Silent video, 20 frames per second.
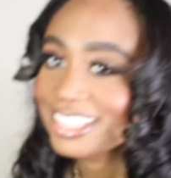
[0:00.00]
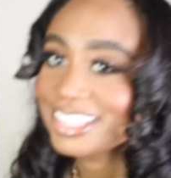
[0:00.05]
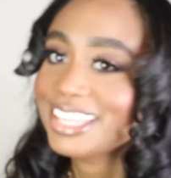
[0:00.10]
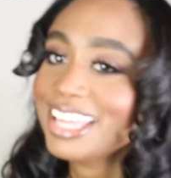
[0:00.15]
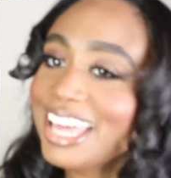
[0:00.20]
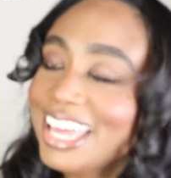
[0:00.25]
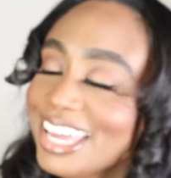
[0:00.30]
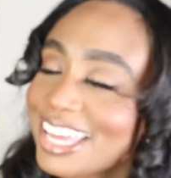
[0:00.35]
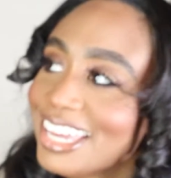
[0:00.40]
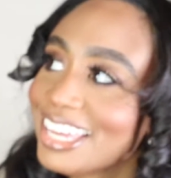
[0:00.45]

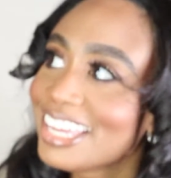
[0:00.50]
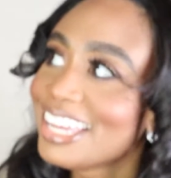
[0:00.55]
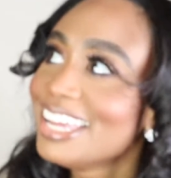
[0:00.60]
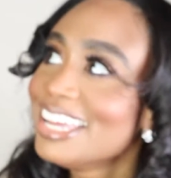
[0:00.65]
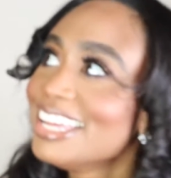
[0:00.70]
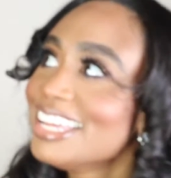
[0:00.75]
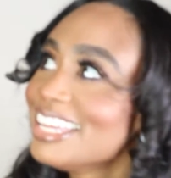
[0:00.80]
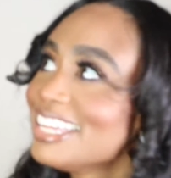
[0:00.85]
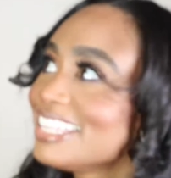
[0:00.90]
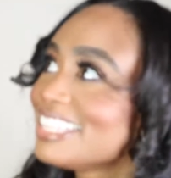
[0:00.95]
Like,
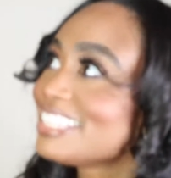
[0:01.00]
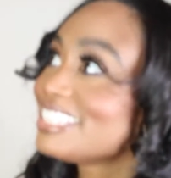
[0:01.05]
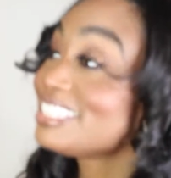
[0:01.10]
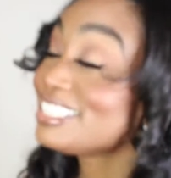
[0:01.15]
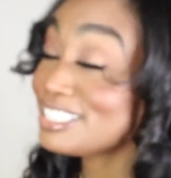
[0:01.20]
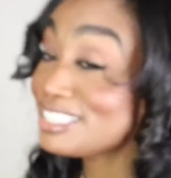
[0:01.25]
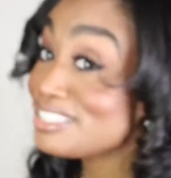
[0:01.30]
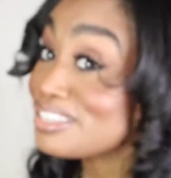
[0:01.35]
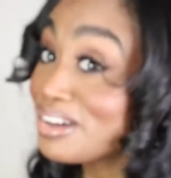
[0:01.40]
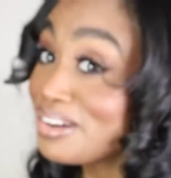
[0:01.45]
this
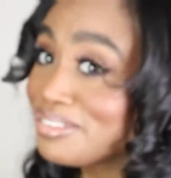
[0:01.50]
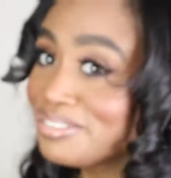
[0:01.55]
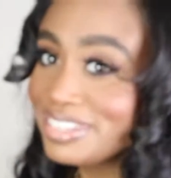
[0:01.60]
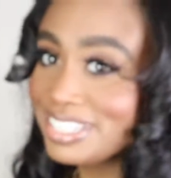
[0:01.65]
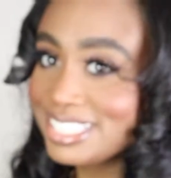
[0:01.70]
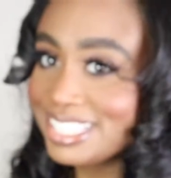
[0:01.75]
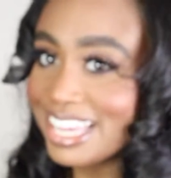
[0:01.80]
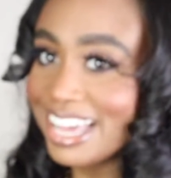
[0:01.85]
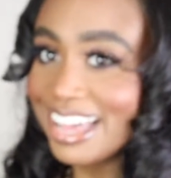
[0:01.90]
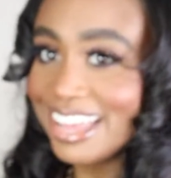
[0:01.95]
is
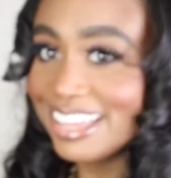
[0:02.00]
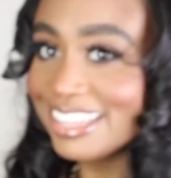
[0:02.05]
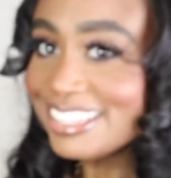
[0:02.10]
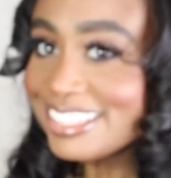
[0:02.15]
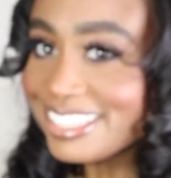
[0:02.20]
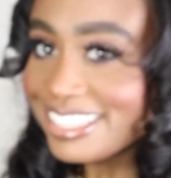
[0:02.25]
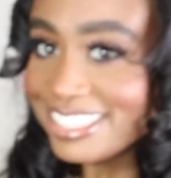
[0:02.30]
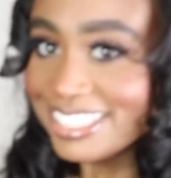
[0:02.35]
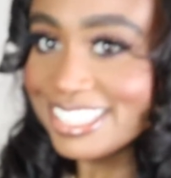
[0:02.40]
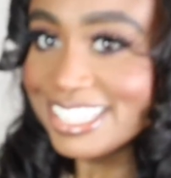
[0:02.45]

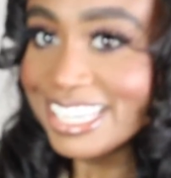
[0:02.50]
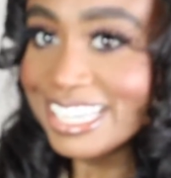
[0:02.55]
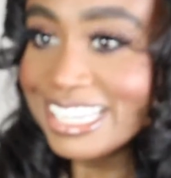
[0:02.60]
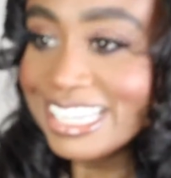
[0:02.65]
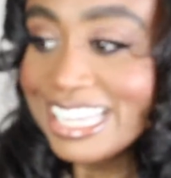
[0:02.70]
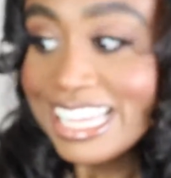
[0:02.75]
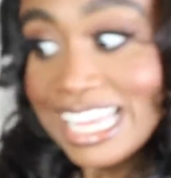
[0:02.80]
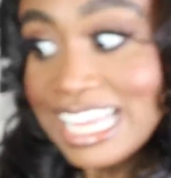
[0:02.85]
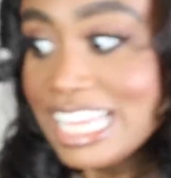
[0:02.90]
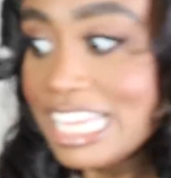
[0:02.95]
oversized
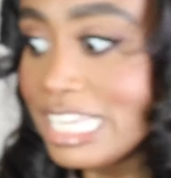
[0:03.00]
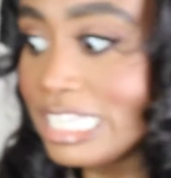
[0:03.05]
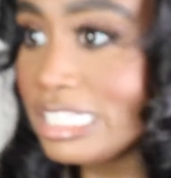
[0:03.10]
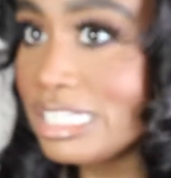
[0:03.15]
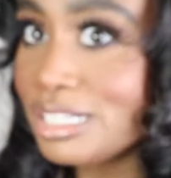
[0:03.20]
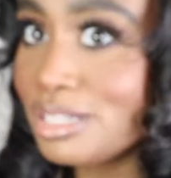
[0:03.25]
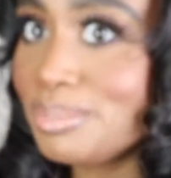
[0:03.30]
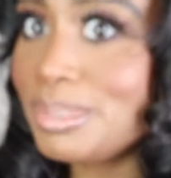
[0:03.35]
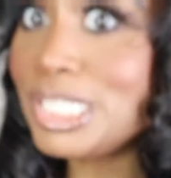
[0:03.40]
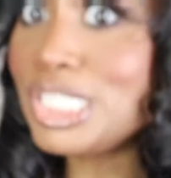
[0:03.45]

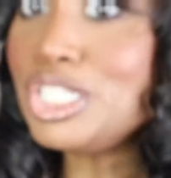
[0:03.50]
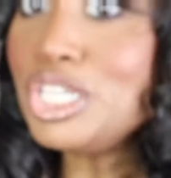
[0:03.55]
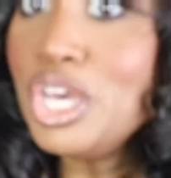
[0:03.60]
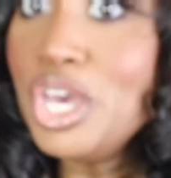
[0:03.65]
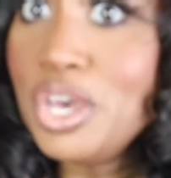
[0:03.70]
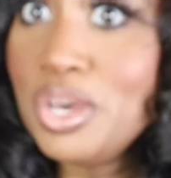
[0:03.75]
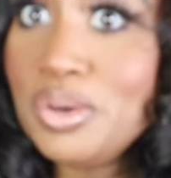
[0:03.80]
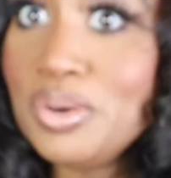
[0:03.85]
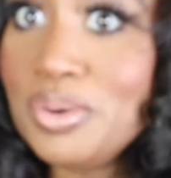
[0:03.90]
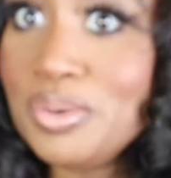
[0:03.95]
a little bit
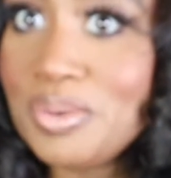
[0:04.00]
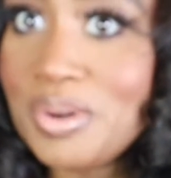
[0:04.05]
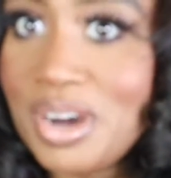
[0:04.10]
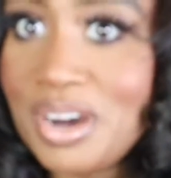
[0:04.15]
too